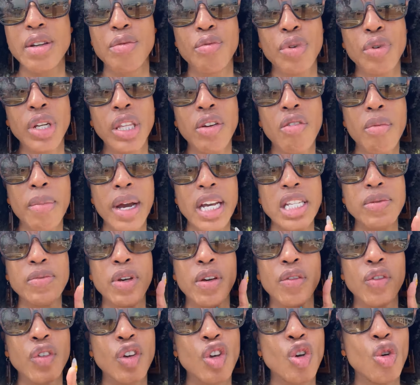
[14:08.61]
It really reminds me
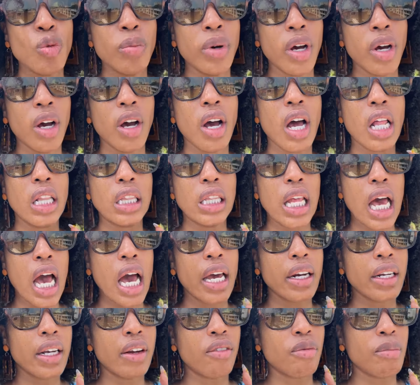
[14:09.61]
of Cuba a
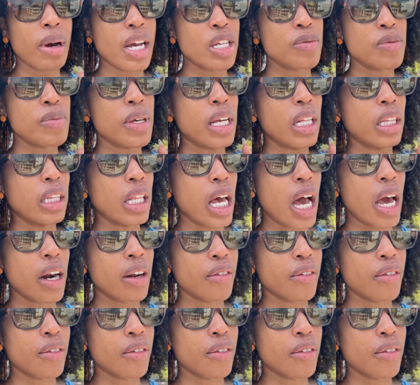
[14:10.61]
lot. It reminds me a lot